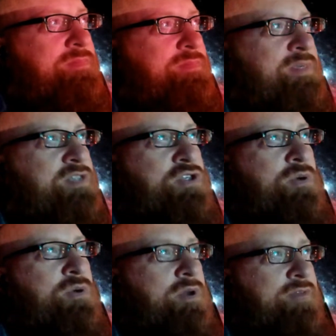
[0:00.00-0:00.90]
It's
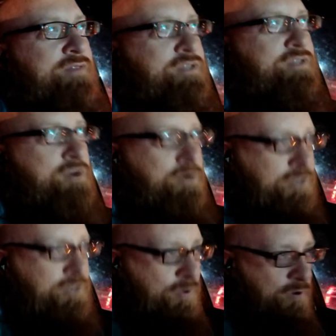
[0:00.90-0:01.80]
too early for the stoners
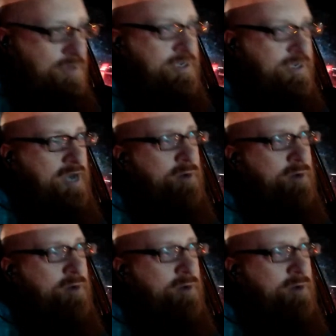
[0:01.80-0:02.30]
to order their Taco